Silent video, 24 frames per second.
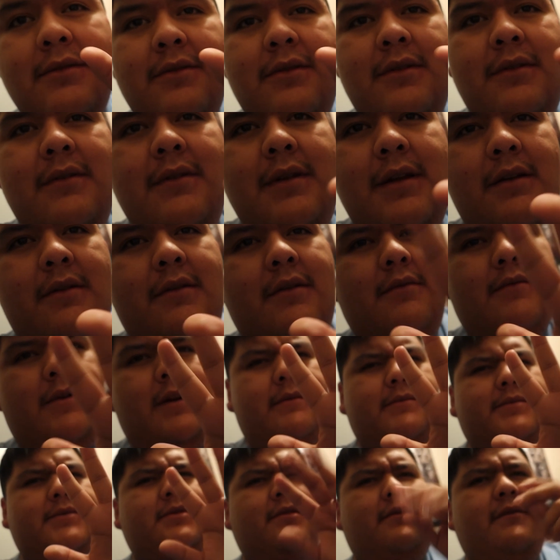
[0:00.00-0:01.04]
or I don't know why
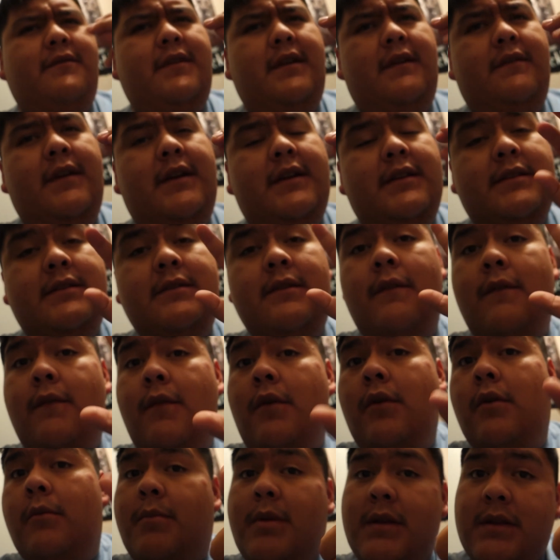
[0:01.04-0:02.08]
I'm showing 5 hands.
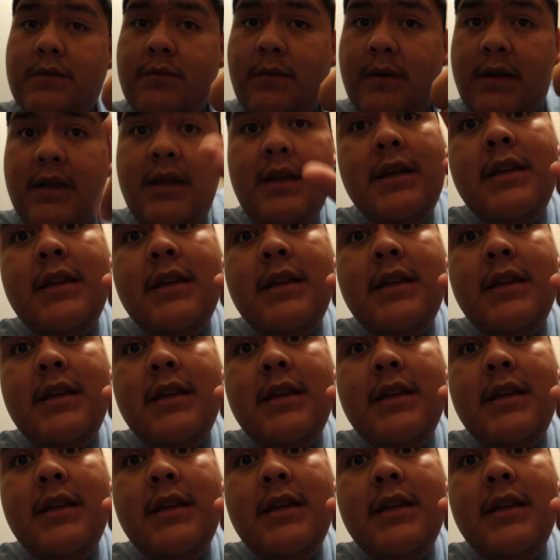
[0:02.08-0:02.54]
4 plus 1,